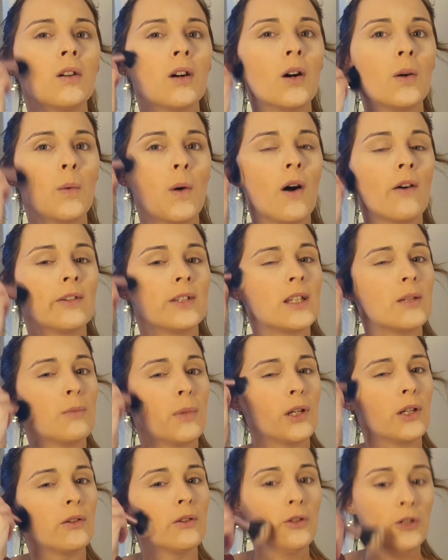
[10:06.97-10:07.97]
Well, obviously my
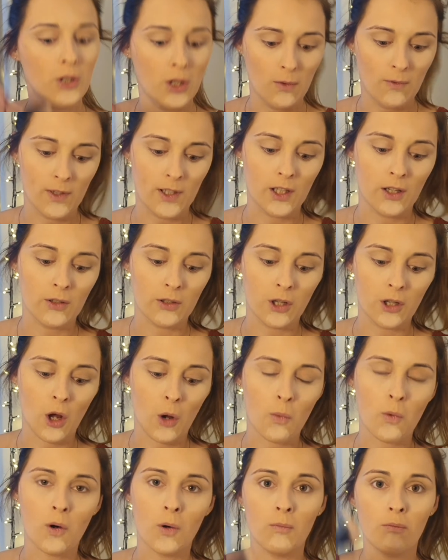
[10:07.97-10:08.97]
YouTube videos
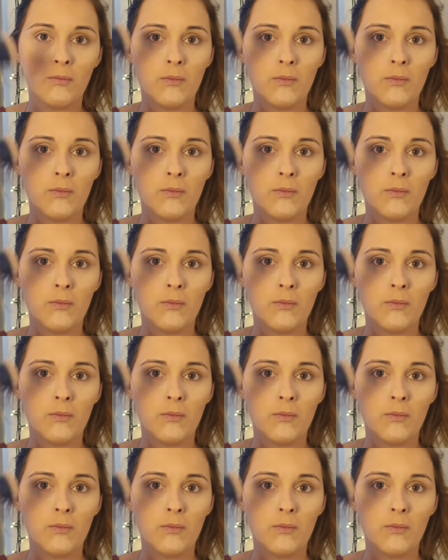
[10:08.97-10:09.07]
go up.